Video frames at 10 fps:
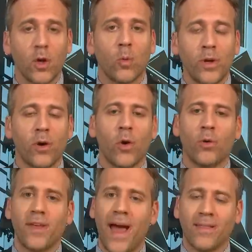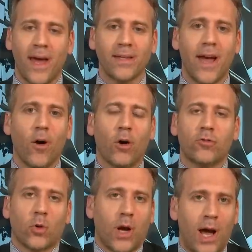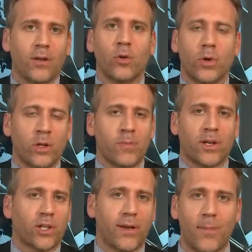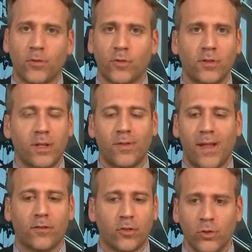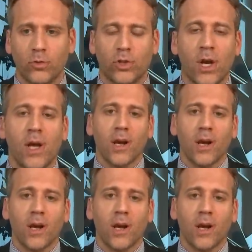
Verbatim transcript: We don't know that yet. Also, continuity. You mentioned chemistry, Stephen. That's it's huge.